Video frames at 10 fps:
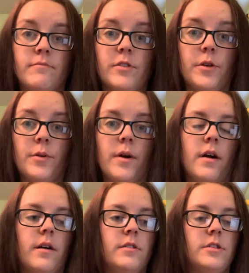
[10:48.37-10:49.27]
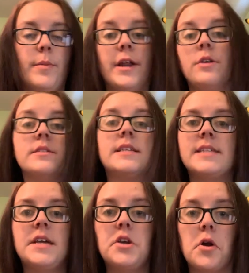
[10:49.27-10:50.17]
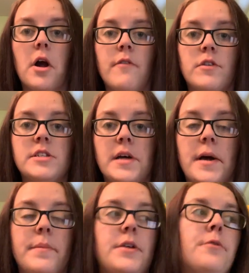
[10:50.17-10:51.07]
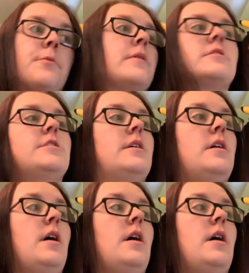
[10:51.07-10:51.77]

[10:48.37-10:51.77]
So nobody else can take your conference time, in other words.